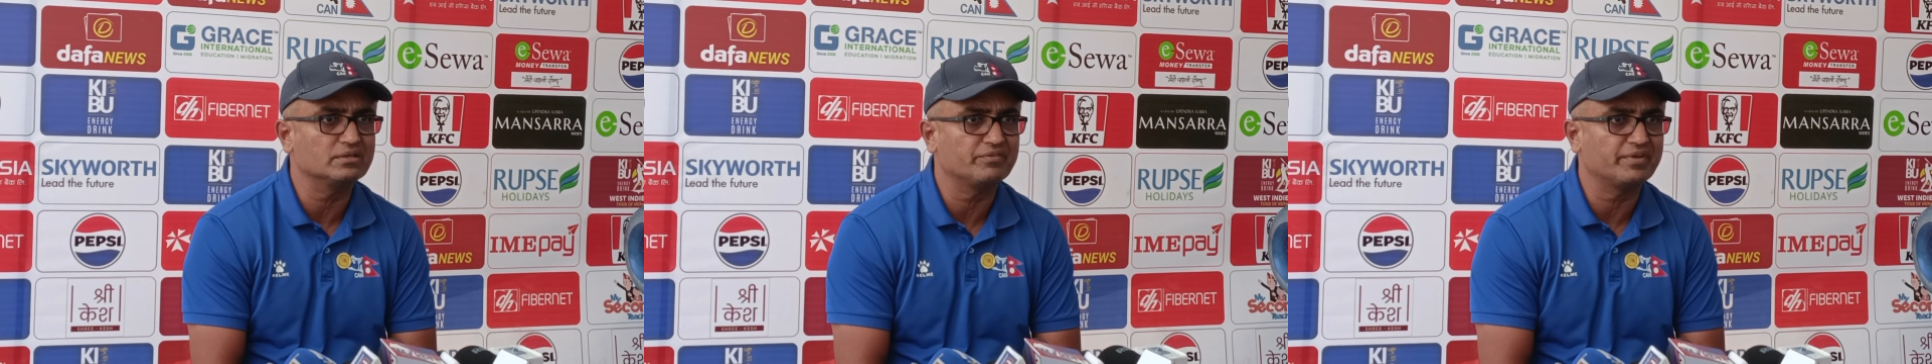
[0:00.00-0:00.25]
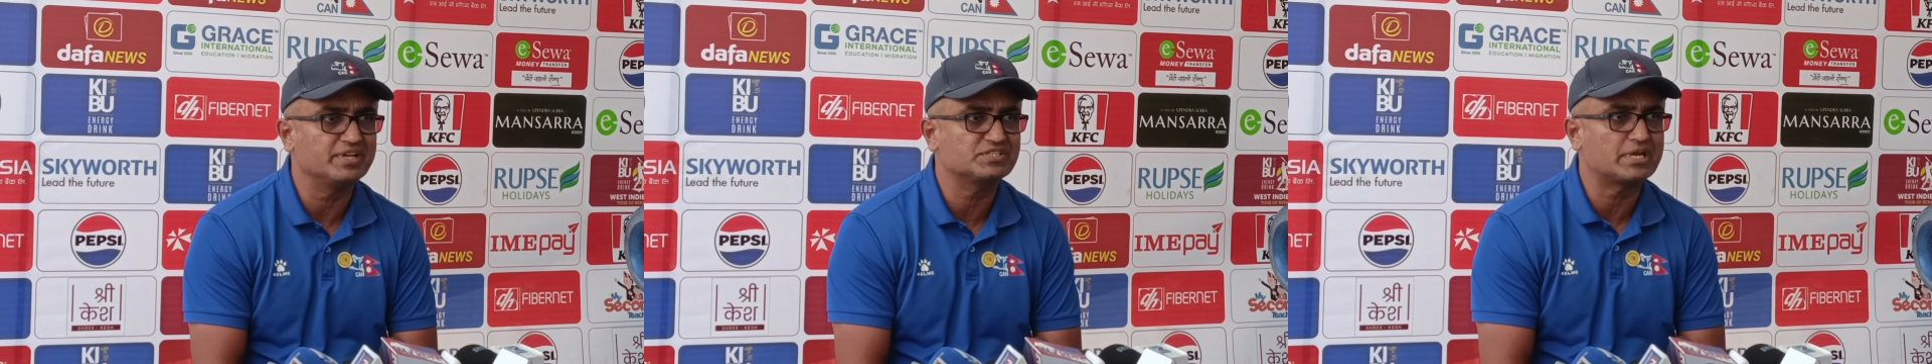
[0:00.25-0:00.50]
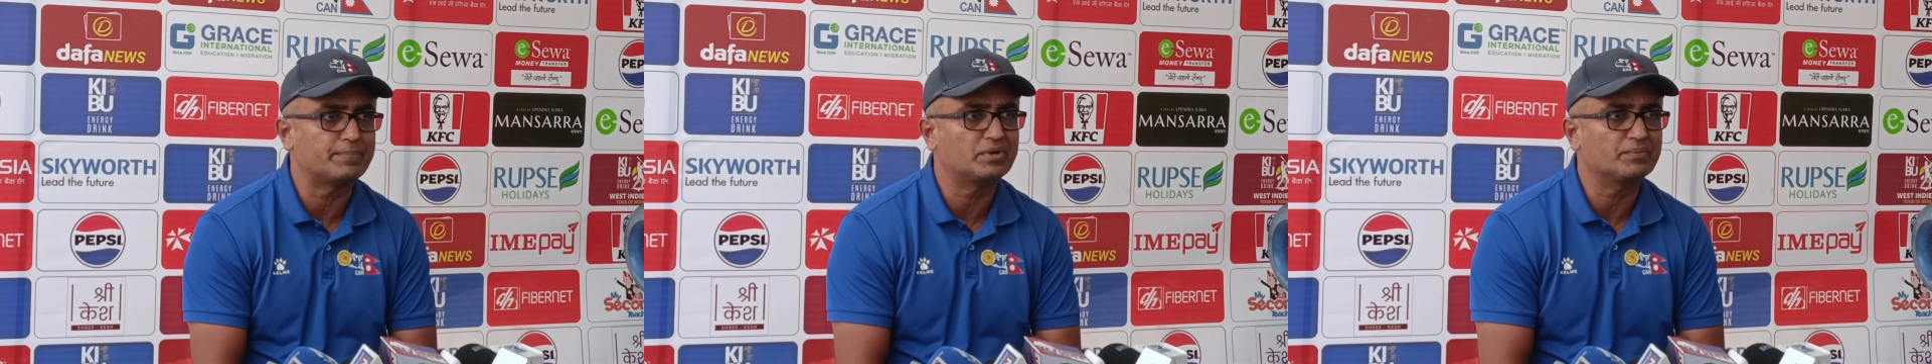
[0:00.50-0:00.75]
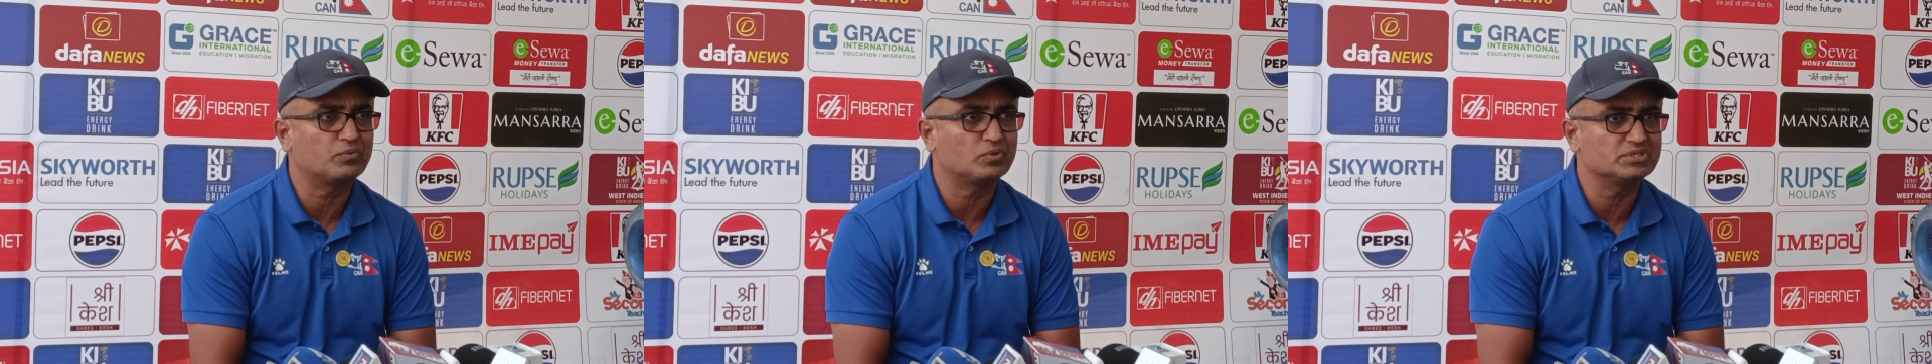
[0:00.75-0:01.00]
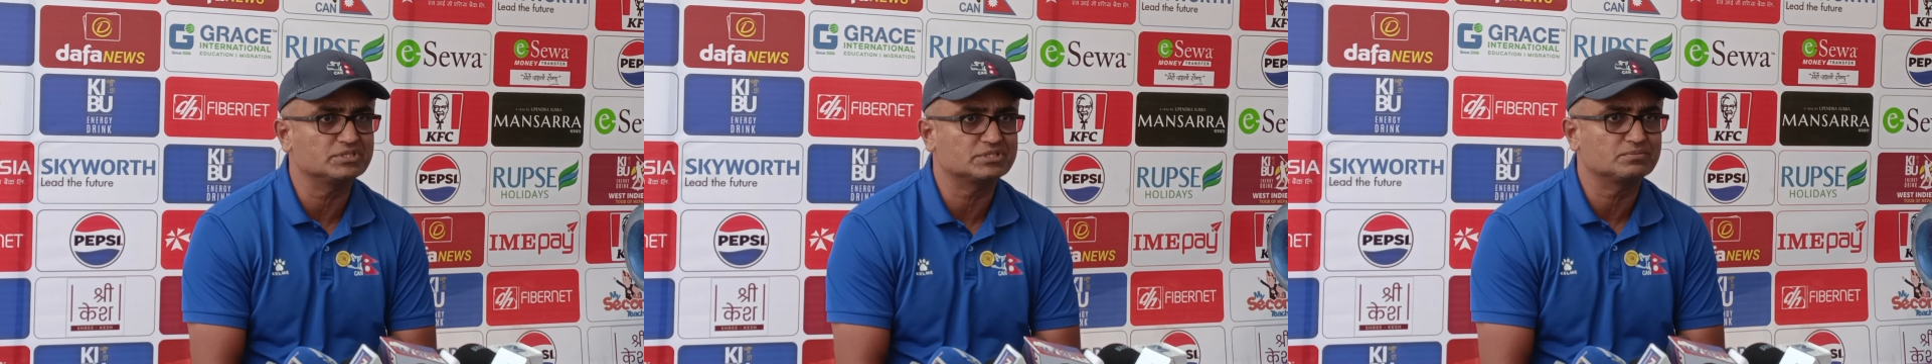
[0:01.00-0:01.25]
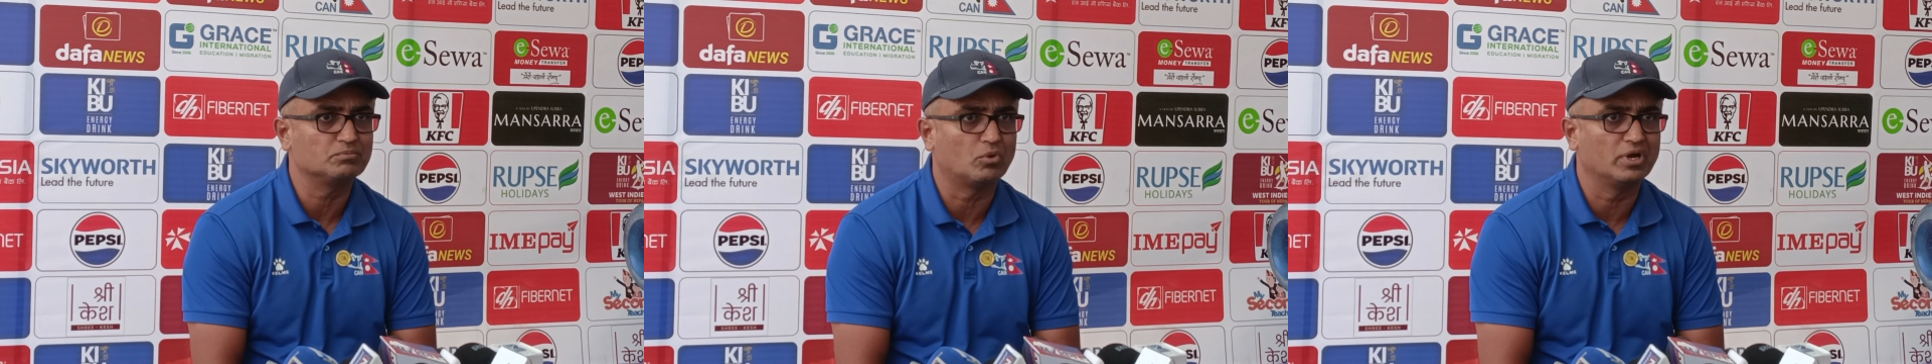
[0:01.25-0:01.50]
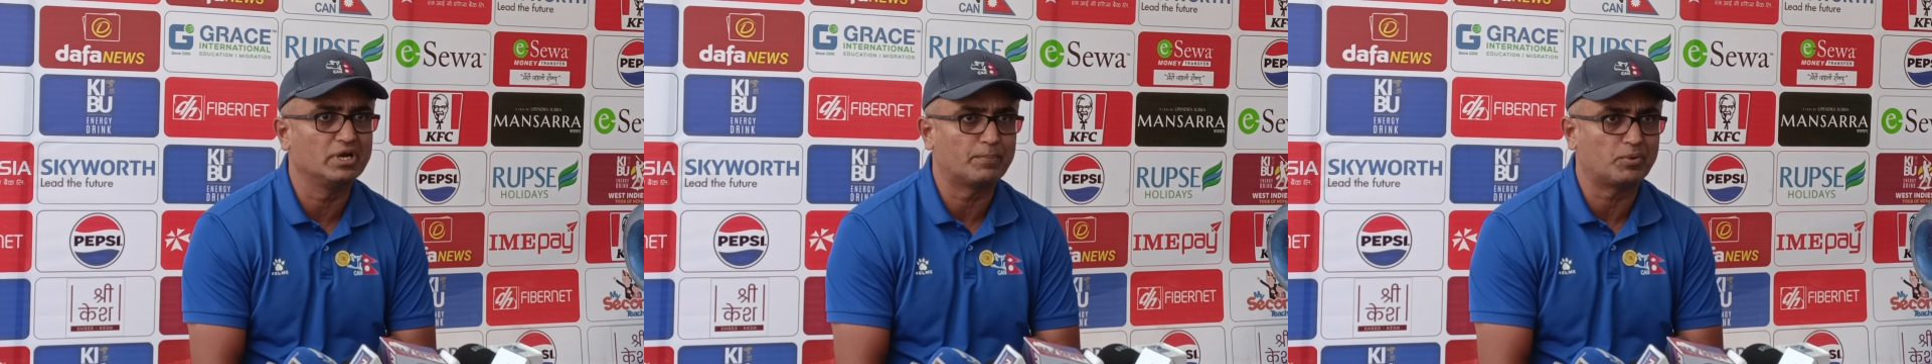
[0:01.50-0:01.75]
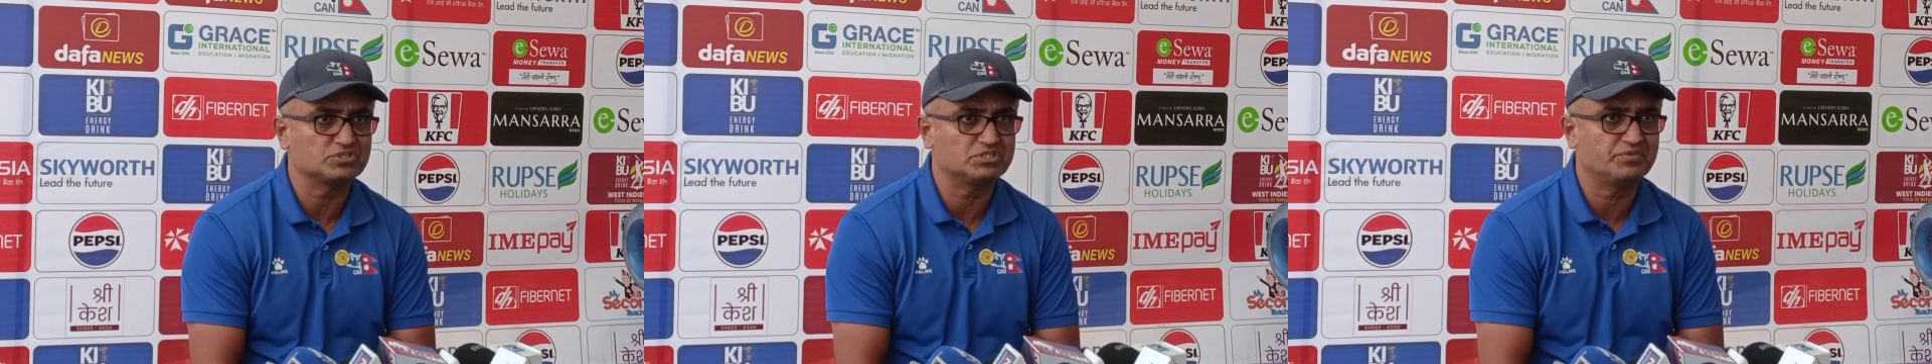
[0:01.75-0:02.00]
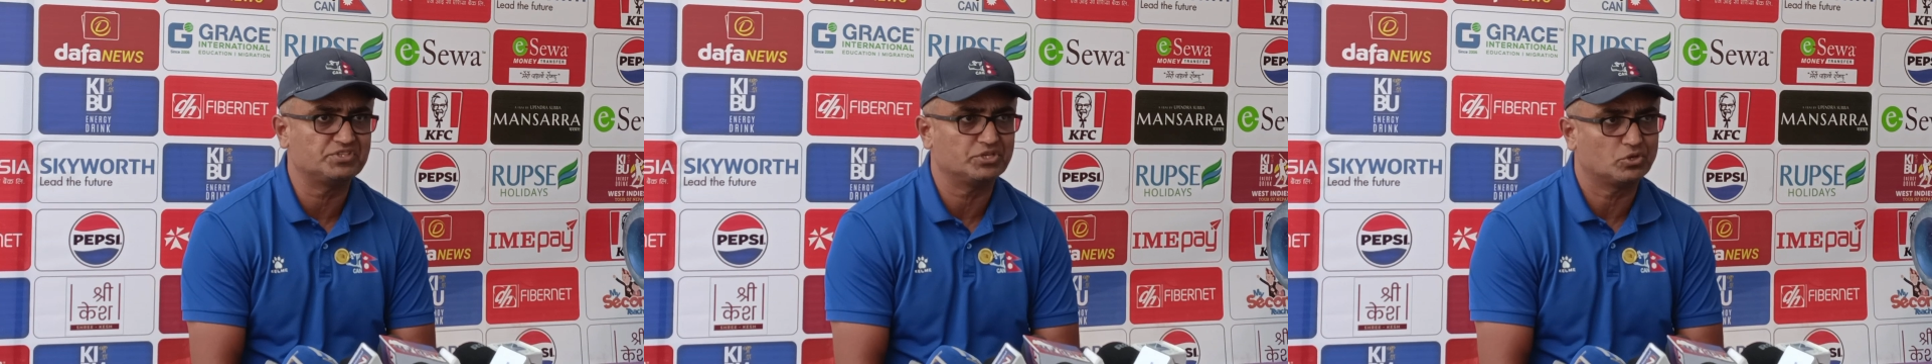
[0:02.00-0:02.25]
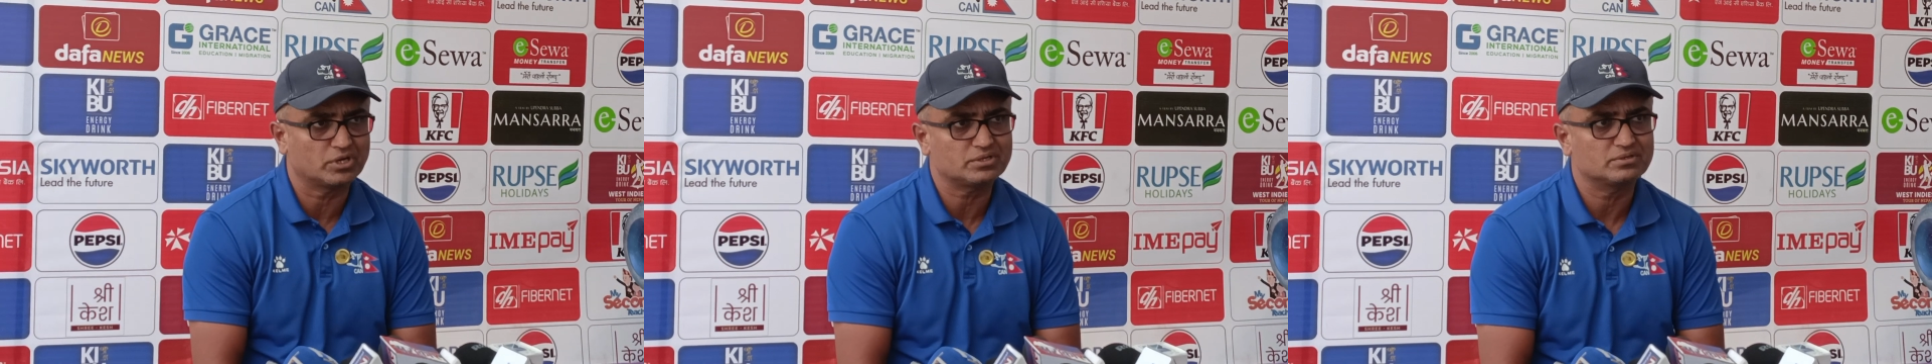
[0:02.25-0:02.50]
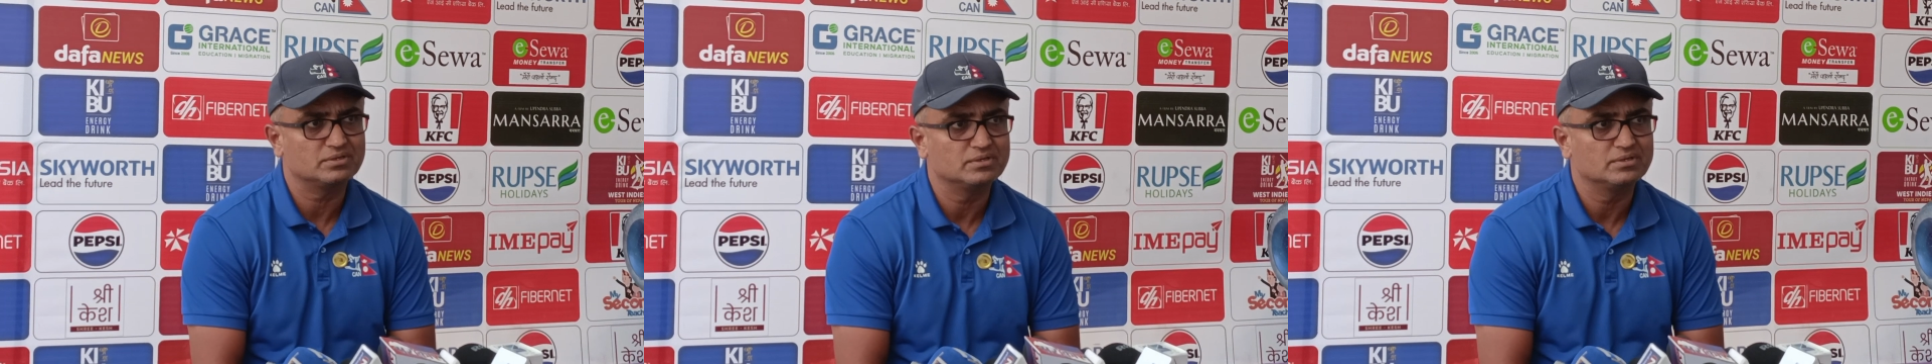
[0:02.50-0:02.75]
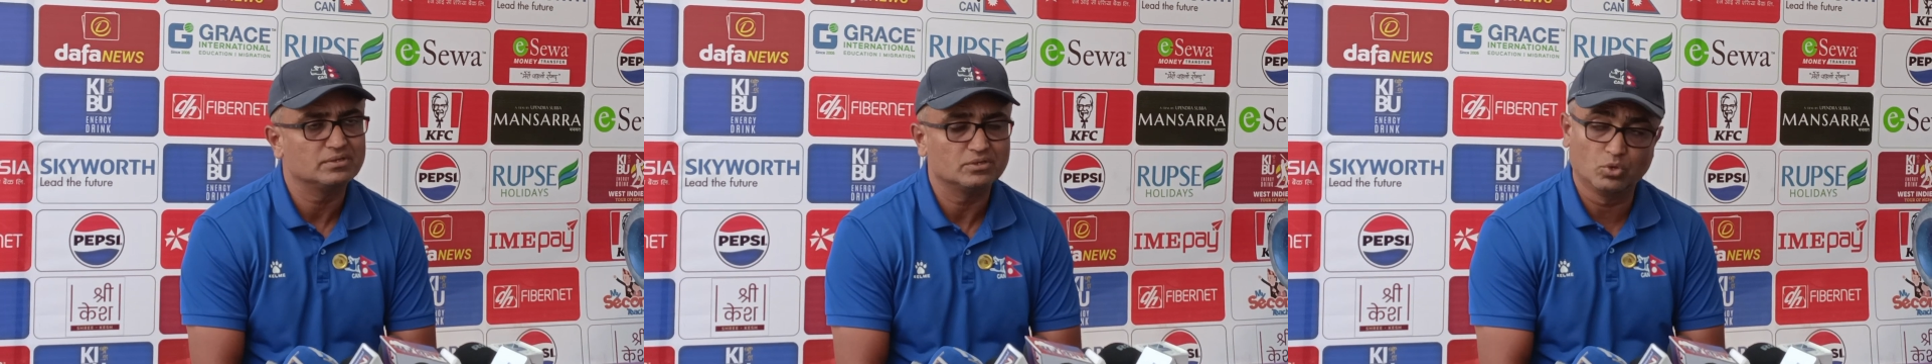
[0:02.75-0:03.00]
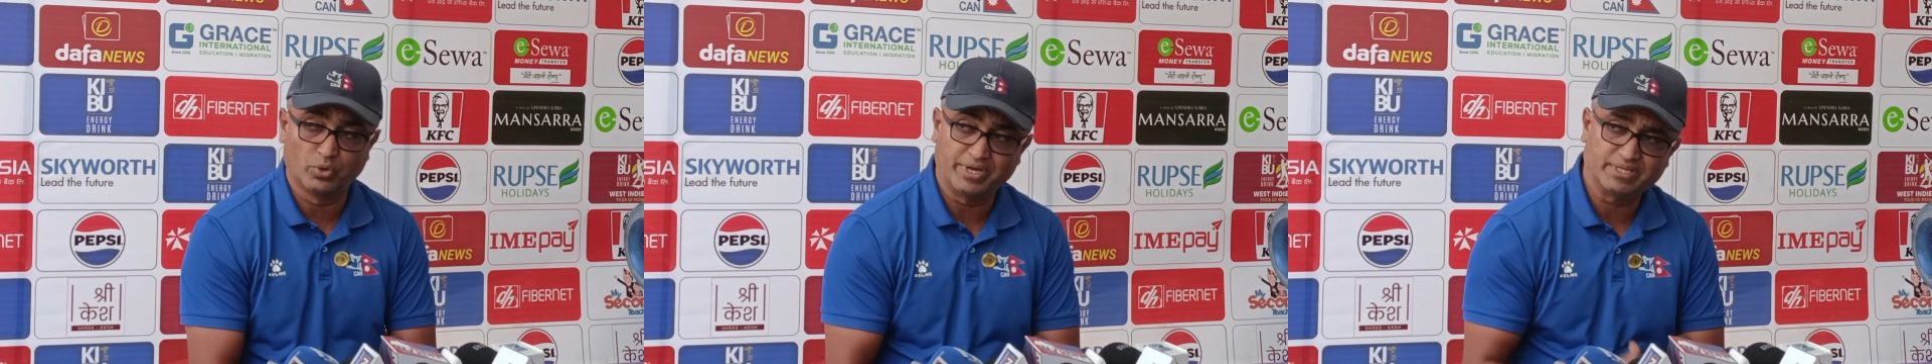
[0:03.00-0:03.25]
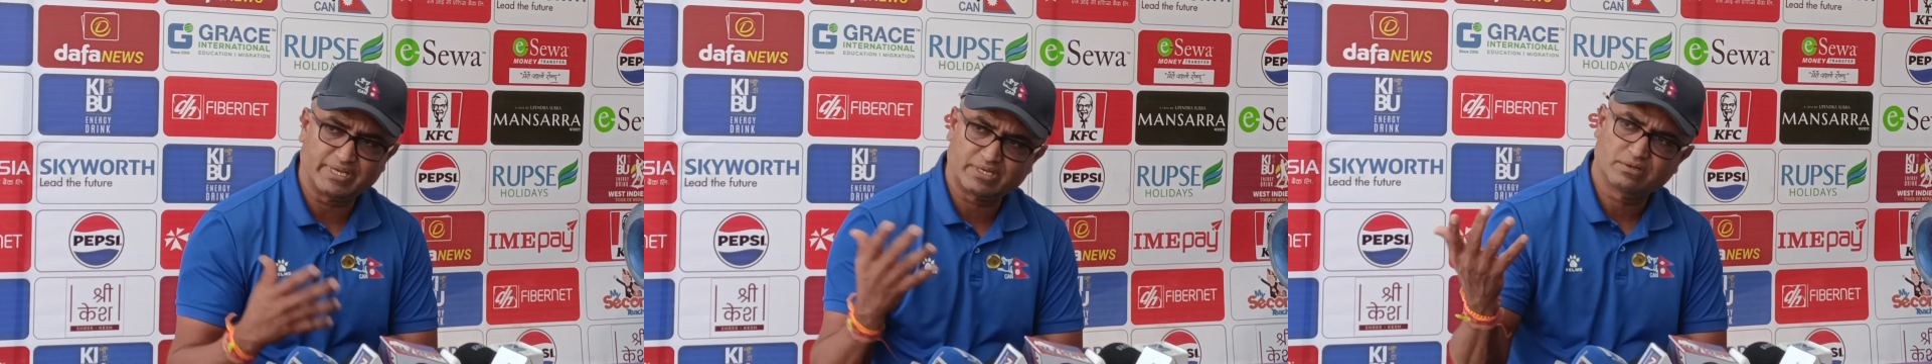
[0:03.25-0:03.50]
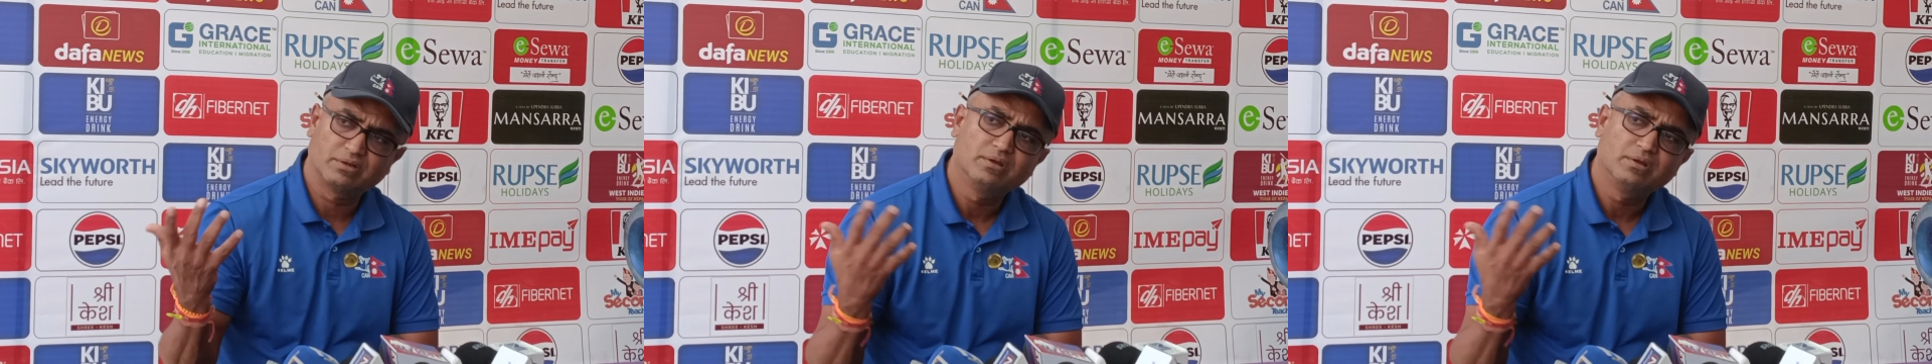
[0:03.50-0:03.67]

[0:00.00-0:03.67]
the way he stepped up for this small opportunity which he got, knowing that